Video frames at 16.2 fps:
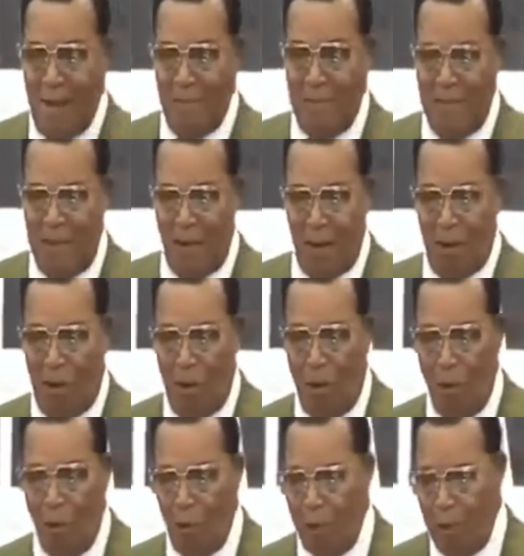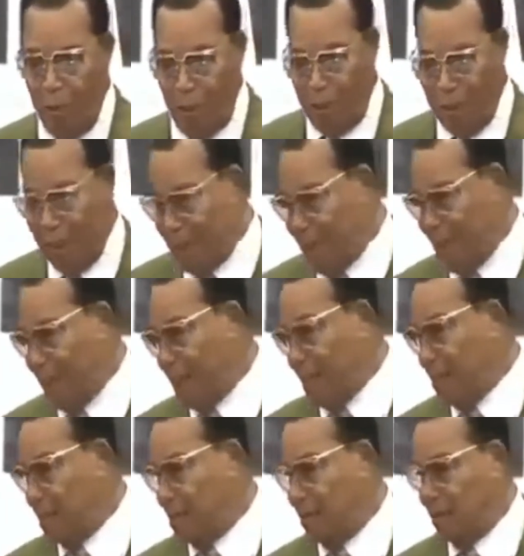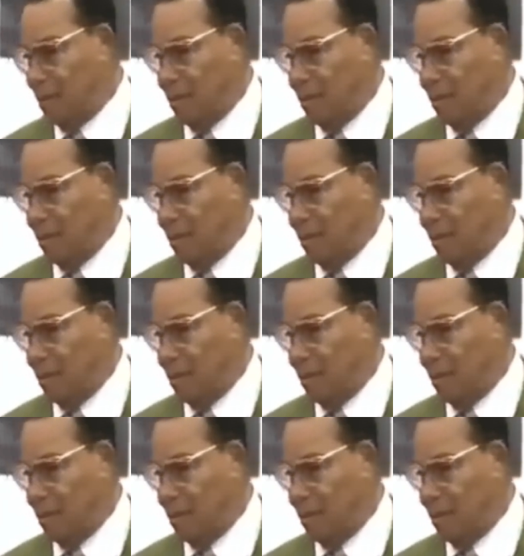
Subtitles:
How many old people in here